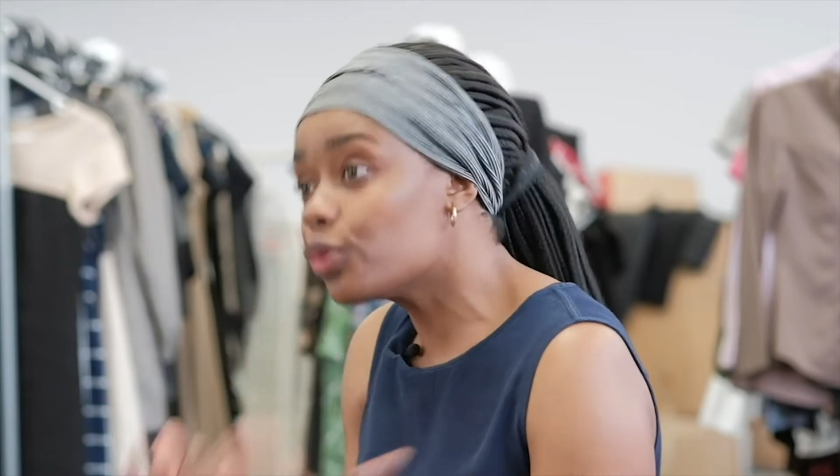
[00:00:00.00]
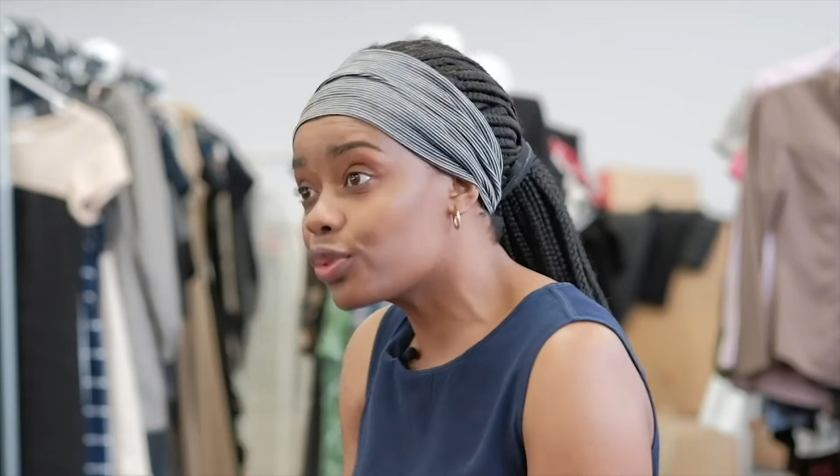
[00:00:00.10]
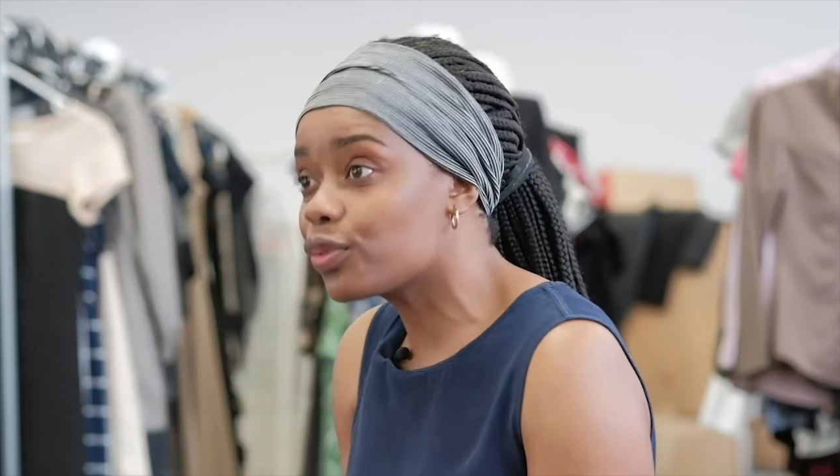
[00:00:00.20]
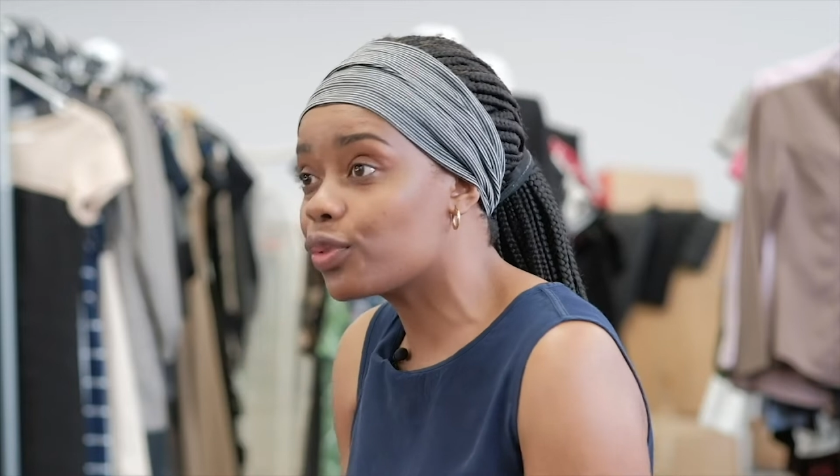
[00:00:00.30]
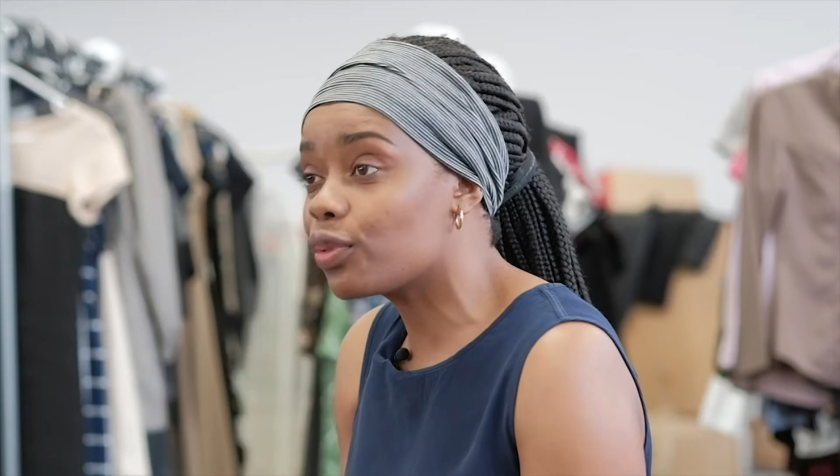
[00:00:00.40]

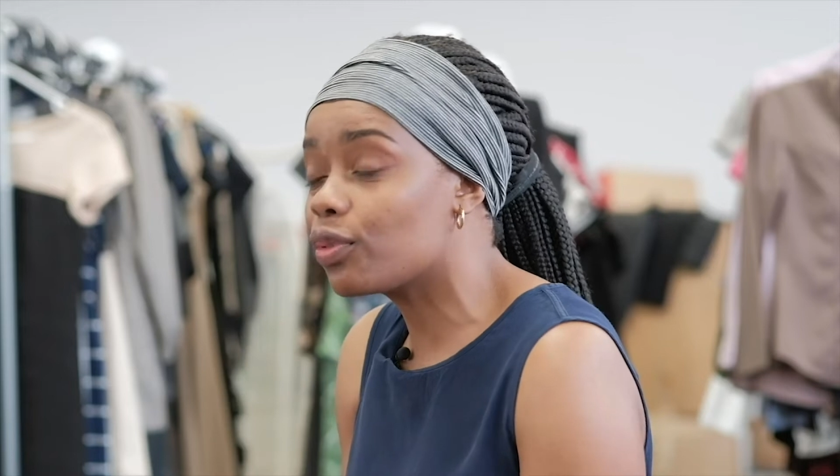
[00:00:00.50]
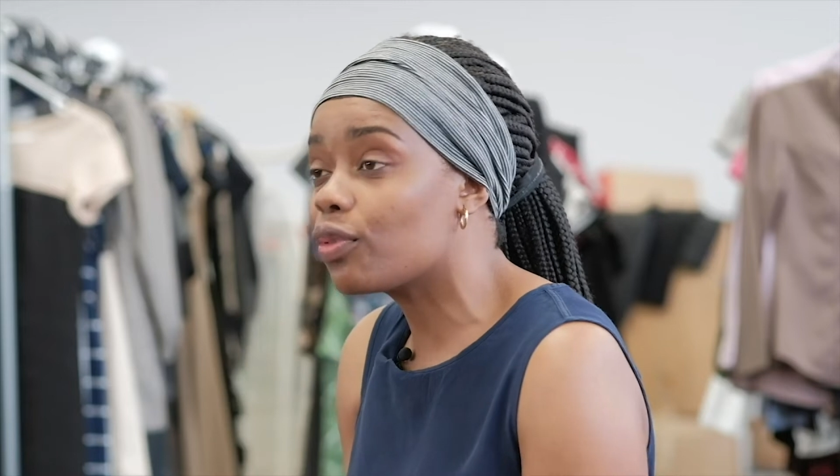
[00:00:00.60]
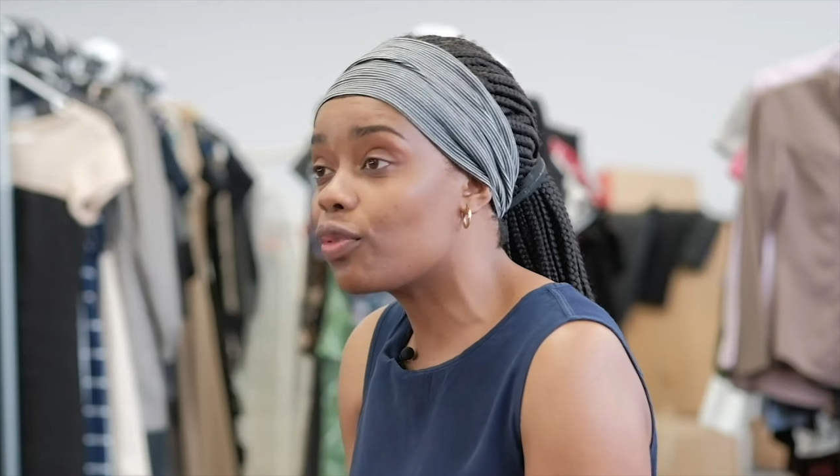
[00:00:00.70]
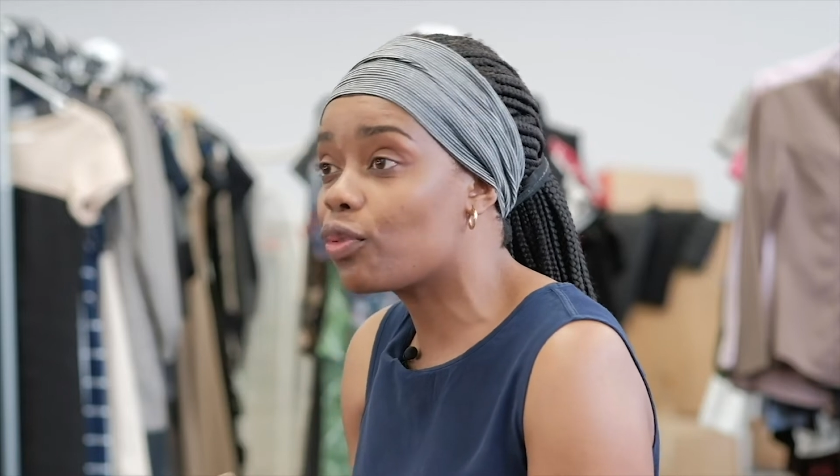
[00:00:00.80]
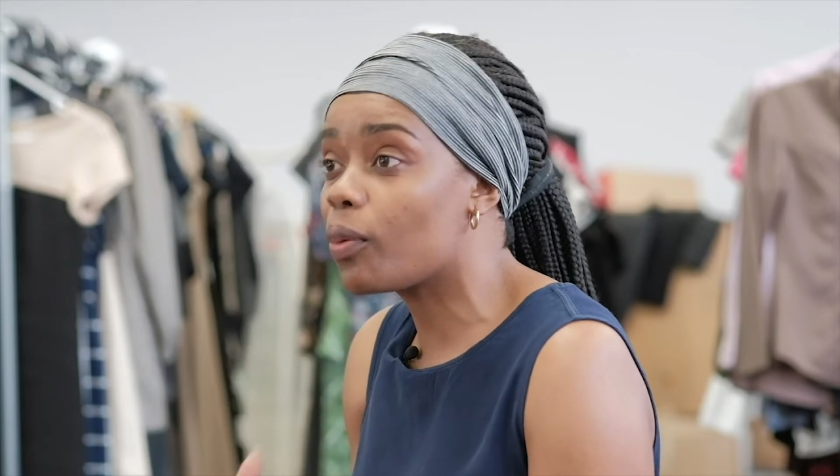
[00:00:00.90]
useful
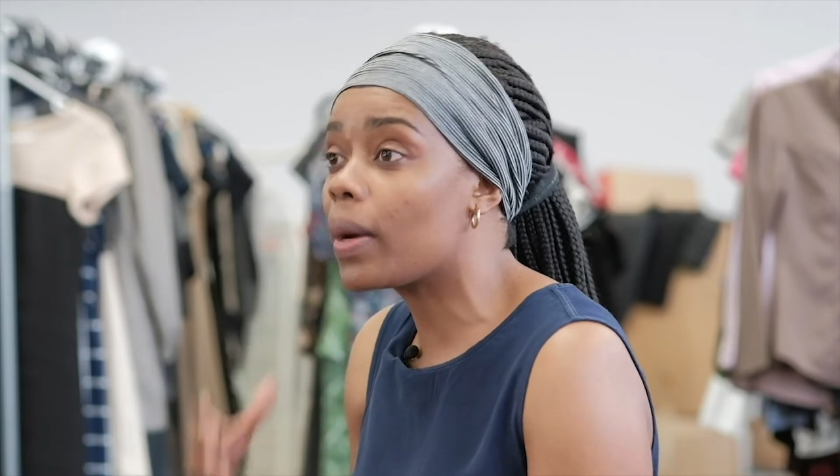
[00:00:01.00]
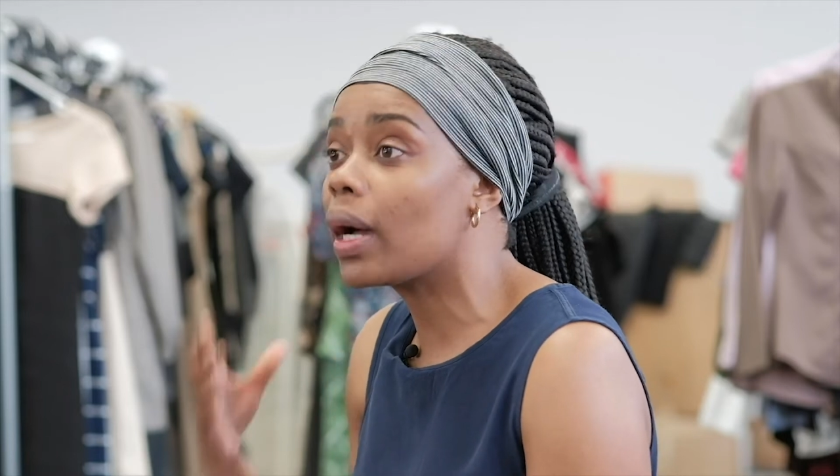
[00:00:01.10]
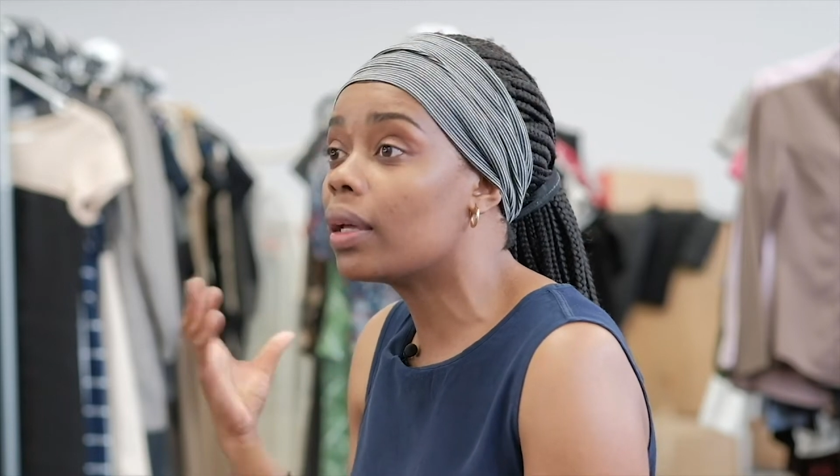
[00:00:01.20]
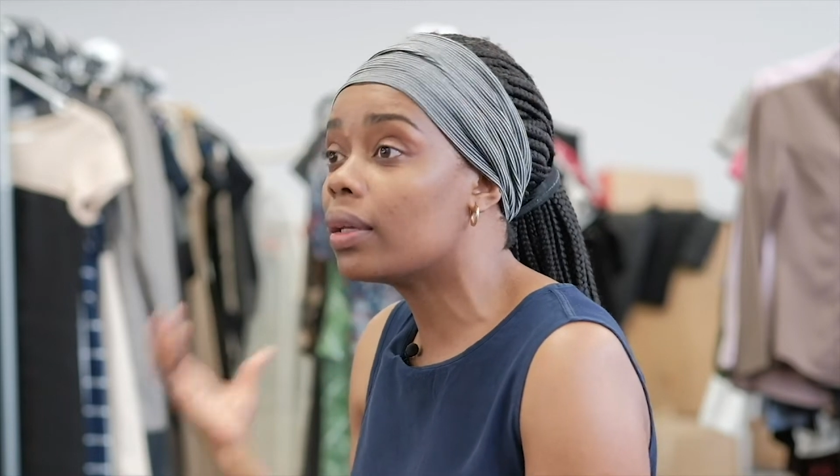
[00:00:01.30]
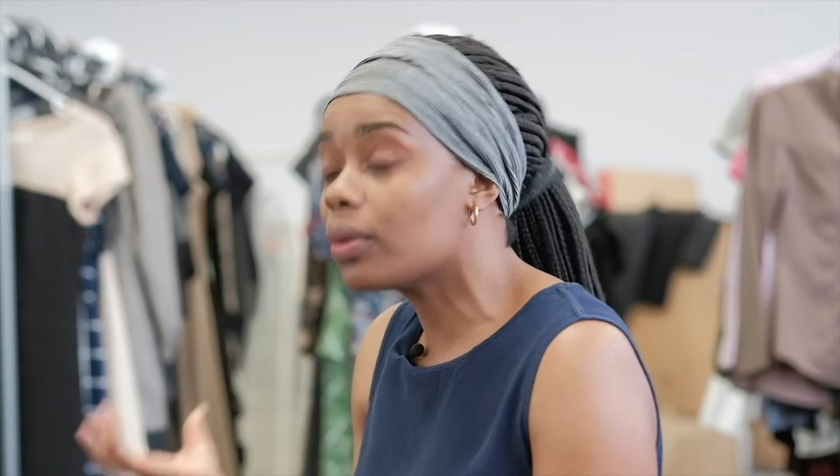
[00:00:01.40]
for
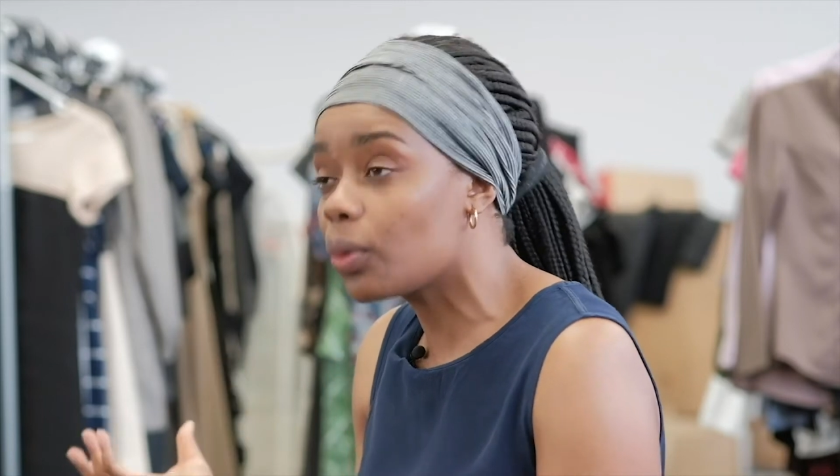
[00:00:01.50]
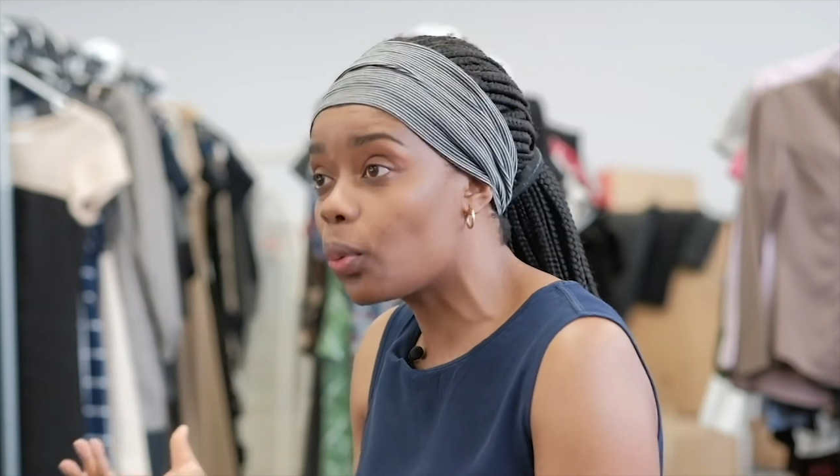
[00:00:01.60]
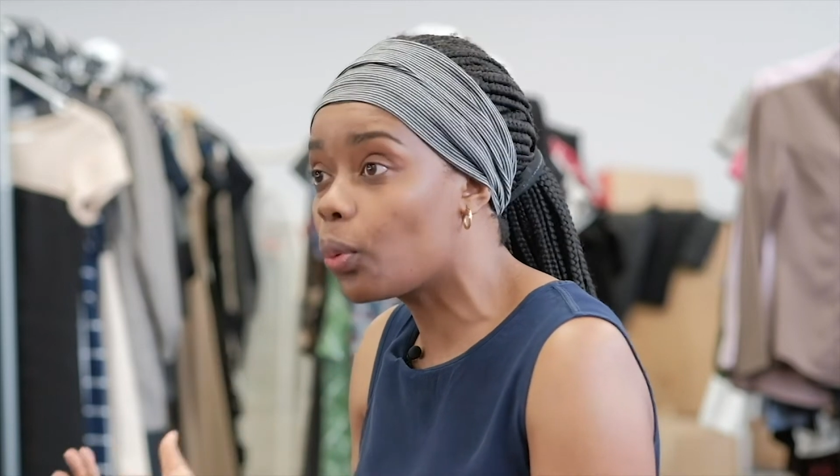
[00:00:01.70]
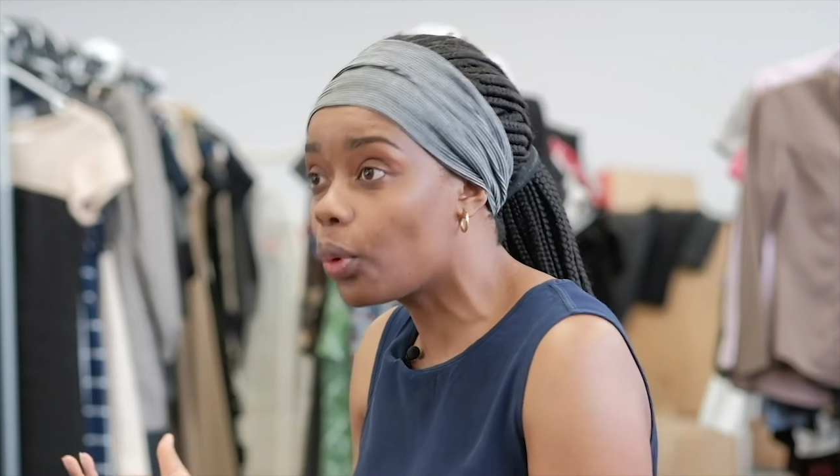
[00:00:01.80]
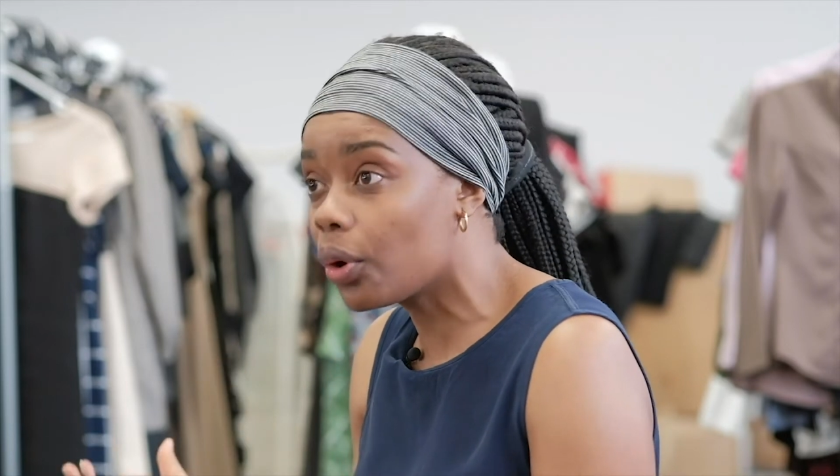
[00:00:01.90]
my
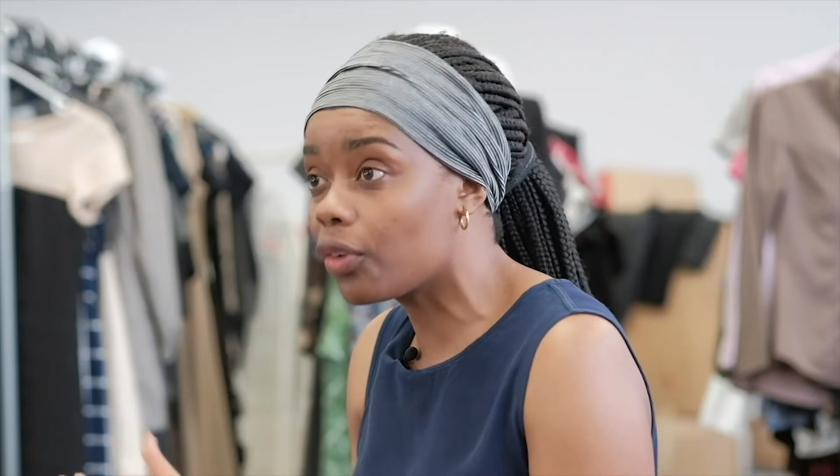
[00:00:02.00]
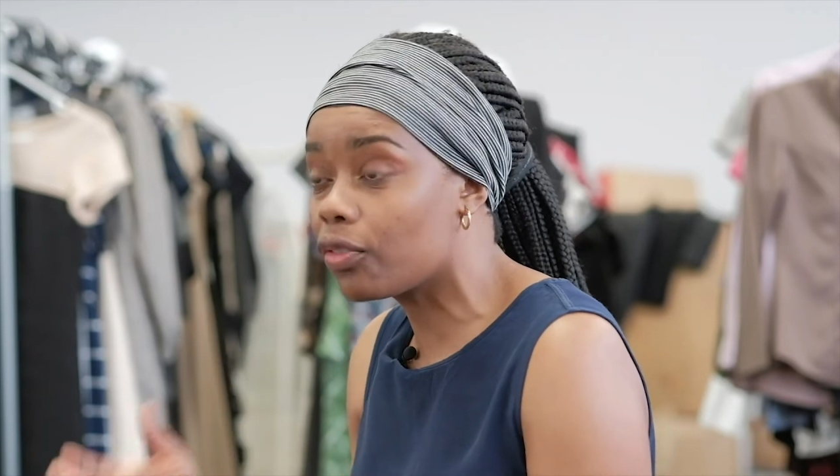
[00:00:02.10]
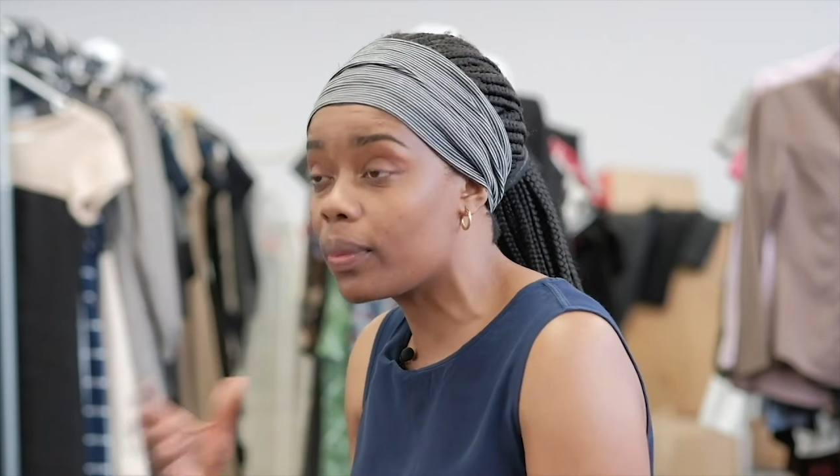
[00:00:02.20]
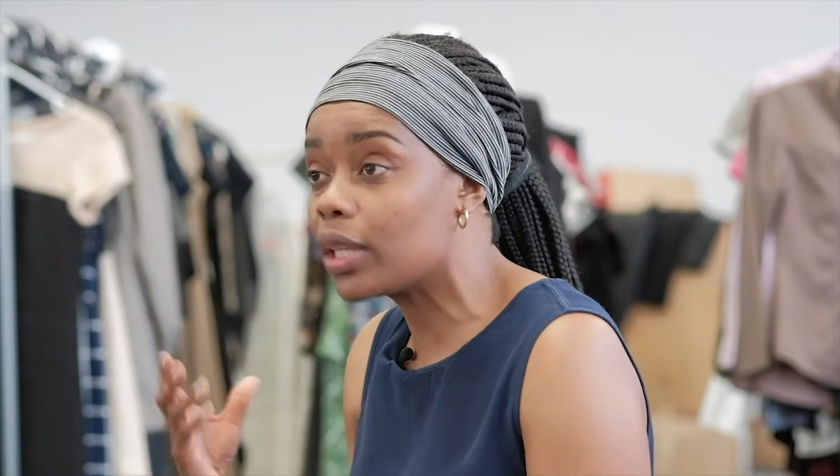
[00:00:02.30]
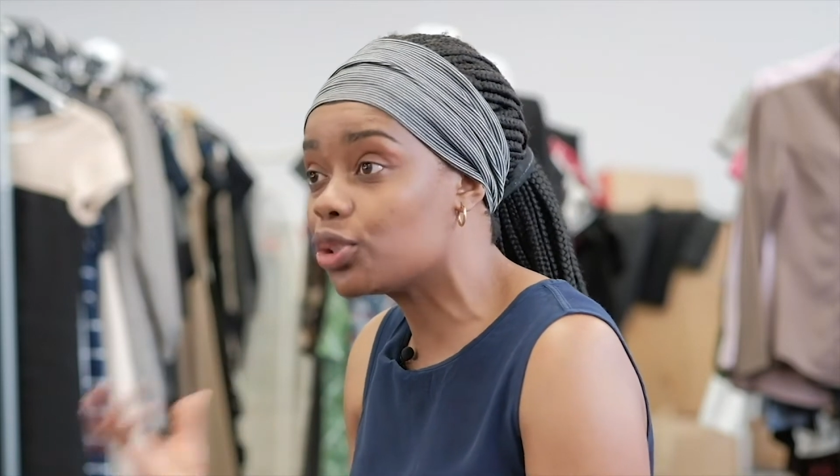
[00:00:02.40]
work, for my